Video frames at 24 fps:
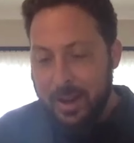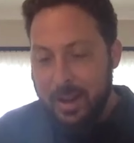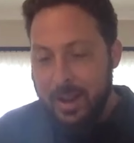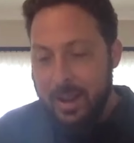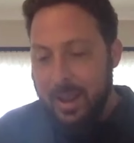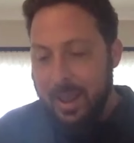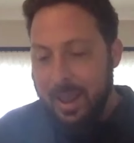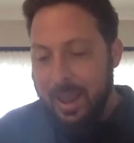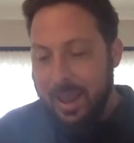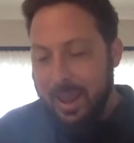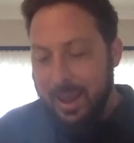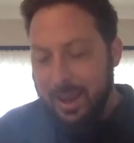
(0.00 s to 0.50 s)

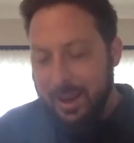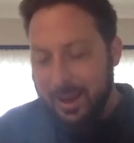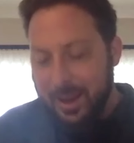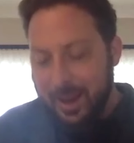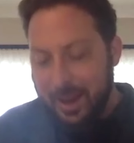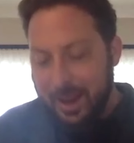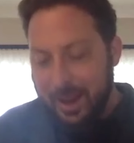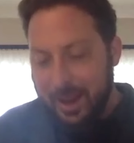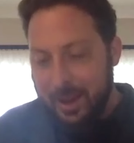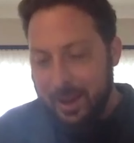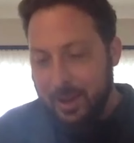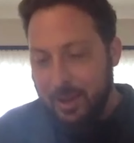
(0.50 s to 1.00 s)
and
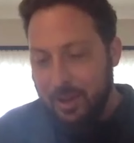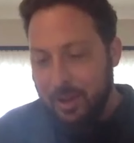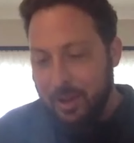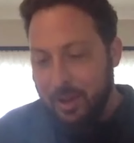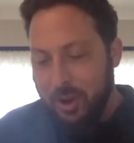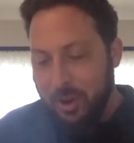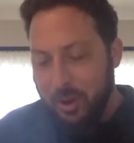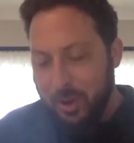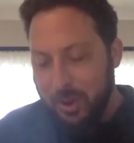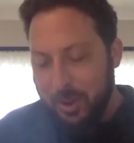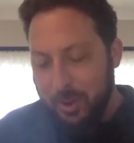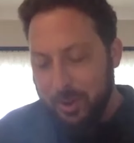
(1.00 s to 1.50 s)
uh, you
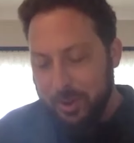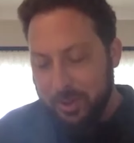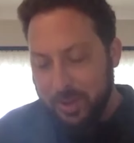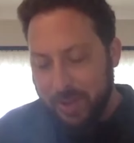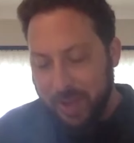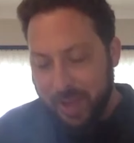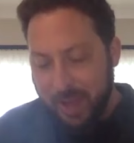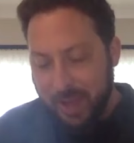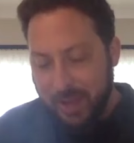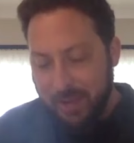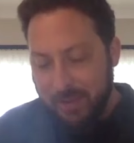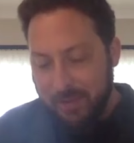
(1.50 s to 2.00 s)
know, it was
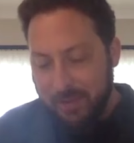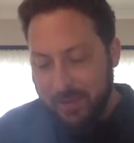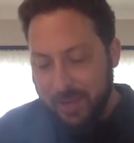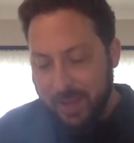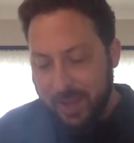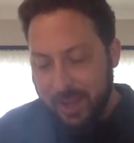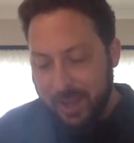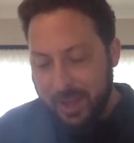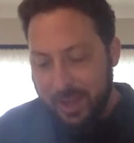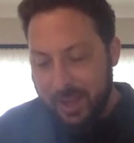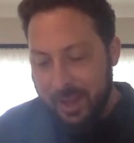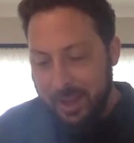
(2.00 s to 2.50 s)
kind of
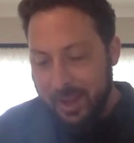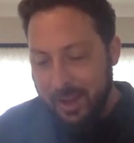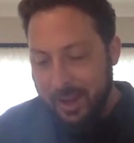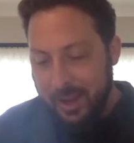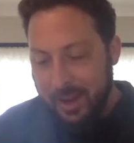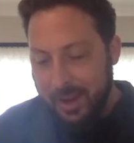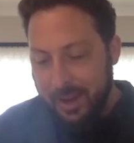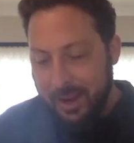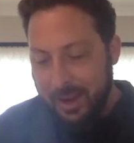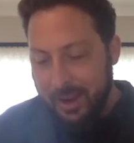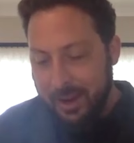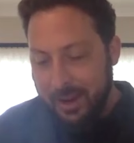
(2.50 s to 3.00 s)
like a
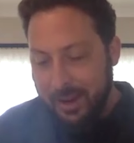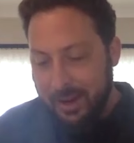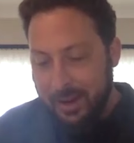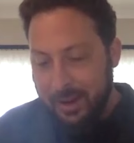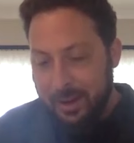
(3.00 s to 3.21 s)
uh,